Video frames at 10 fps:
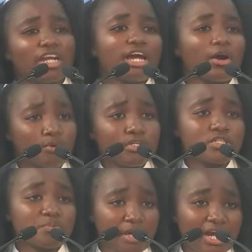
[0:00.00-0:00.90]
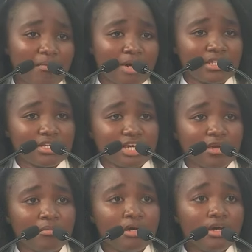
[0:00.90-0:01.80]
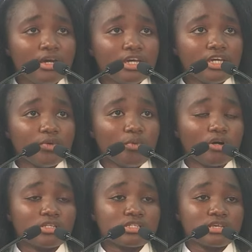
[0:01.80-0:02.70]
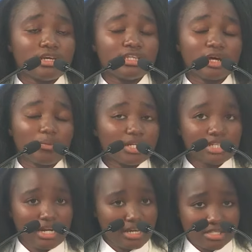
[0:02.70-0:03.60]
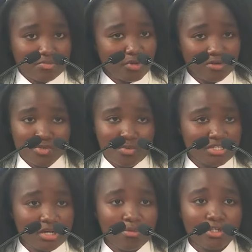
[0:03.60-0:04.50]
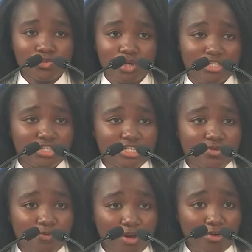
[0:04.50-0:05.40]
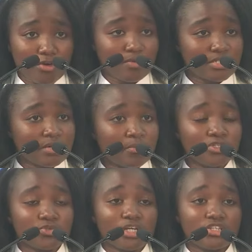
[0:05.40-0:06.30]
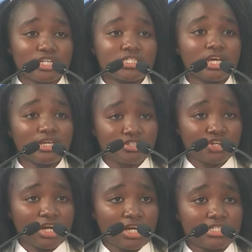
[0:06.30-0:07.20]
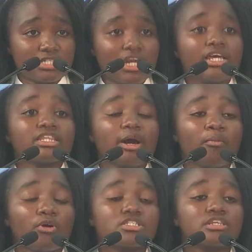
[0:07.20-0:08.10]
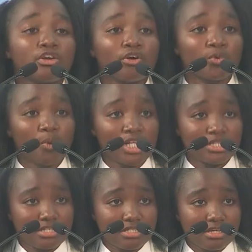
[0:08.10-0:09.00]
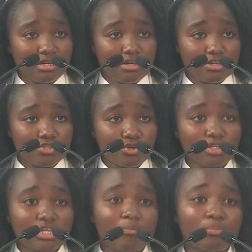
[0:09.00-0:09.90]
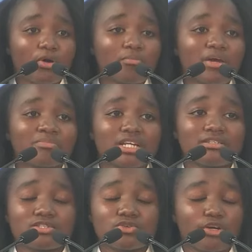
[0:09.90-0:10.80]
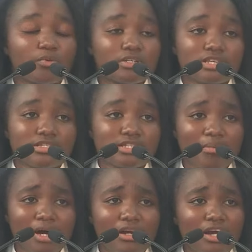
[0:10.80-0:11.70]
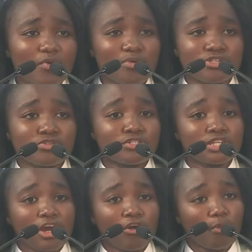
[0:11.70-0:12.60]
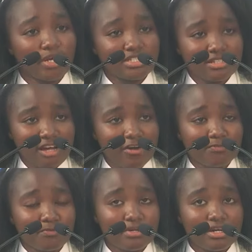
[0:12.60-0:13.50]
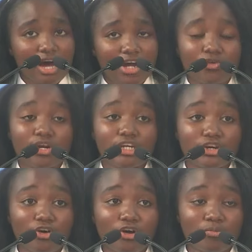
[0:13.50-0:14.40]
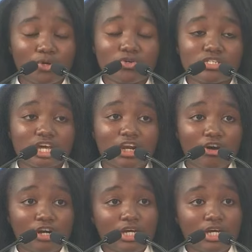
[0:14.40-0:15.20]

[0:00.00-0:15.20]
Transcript: a good speaker by the time he was in the wilderness, because he was able to address Pharaoh, he was able to address the Israelites, telling them what the Lord wants. So the problem that he saw, he was a stammerer, he was not eloquent enough, had already gone because the Lord